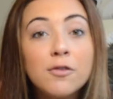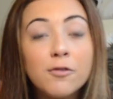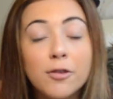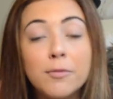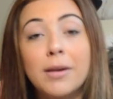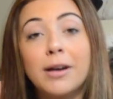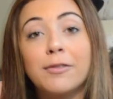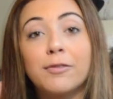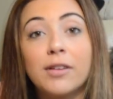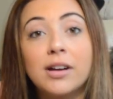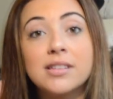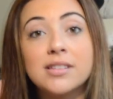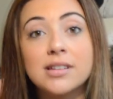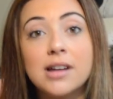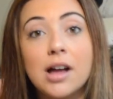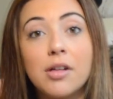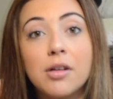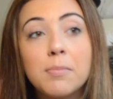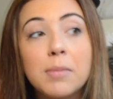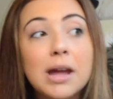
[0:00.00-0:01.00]
for my friends in
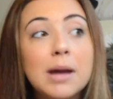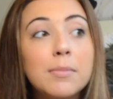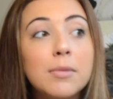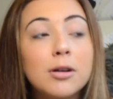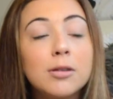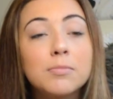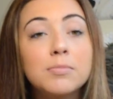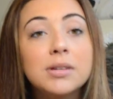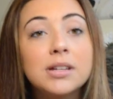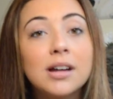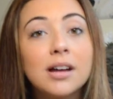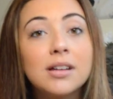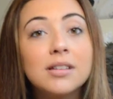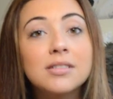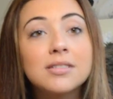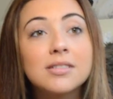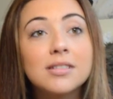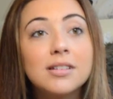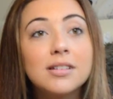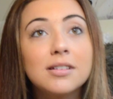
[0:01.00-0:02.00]
Alabama,
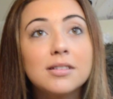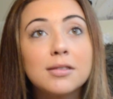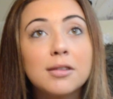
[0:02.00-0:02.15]
because